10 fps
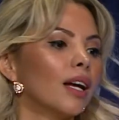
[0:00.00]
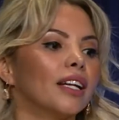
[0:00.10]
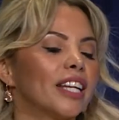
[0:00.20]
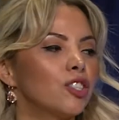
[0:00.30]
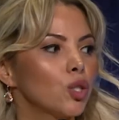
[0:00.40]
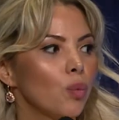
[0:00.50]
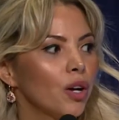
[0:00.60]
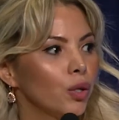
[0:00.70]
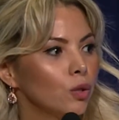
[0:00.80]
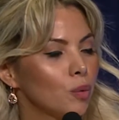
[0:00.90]
They just
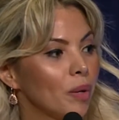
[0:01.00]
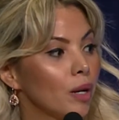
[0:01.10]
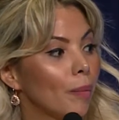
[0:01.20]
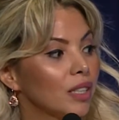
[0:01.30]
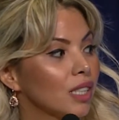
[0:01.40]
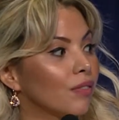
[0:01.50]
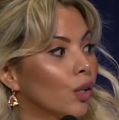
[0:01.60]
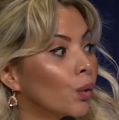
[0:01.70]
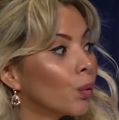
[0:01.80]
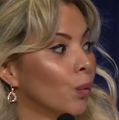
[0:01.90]
want you to be the best of
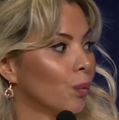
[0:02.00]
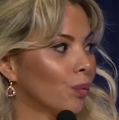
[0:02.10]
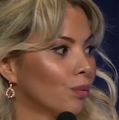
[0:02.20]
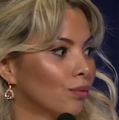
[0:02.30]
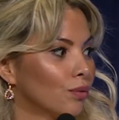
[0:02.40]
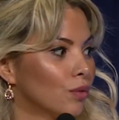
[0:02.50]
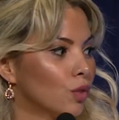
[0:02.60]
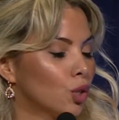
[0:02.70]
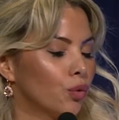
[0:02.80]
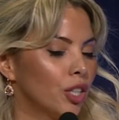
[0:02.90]
you,
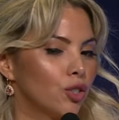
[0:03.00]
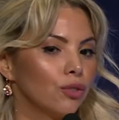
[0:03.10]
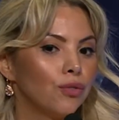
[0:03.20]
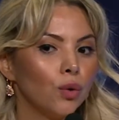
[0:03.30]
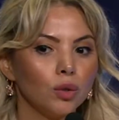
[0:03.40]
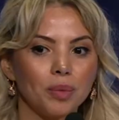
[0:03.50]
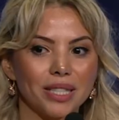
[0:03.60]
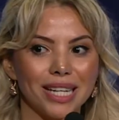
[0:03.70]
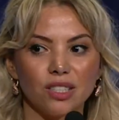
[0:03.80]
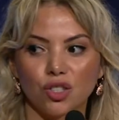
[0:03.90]
to reach your full
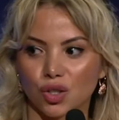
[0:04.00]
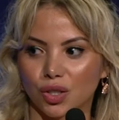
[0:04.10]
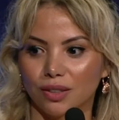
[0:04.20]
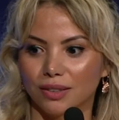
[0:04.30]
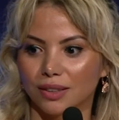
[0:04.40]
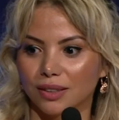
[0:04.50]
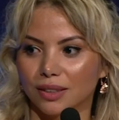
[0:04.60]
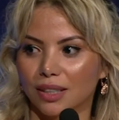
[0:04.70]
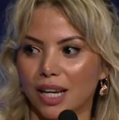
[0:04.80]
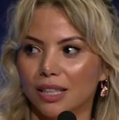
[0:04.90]
potential.
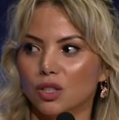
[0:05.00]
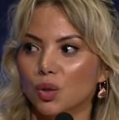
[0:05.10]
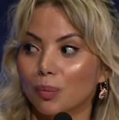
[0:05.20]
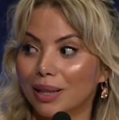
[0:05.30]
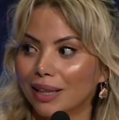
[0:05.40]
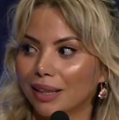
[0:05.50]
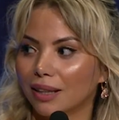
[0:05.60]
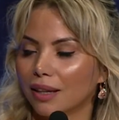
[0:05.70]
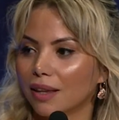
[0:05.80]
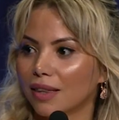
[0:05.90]
And to me,
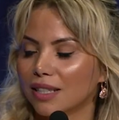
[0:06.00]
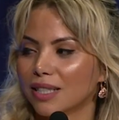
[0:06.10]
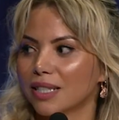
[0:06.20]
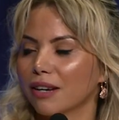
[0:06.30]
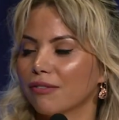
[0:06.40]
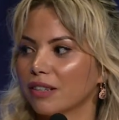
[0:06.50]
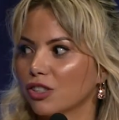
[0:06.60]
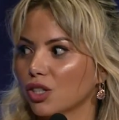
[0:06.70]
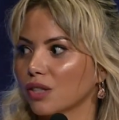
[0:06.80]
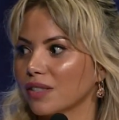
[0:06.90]
that's the
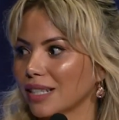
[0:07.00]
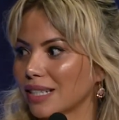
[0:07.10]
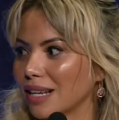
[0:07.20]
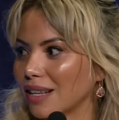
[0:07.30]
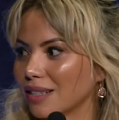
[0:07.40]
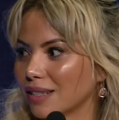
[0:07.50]
definition of success.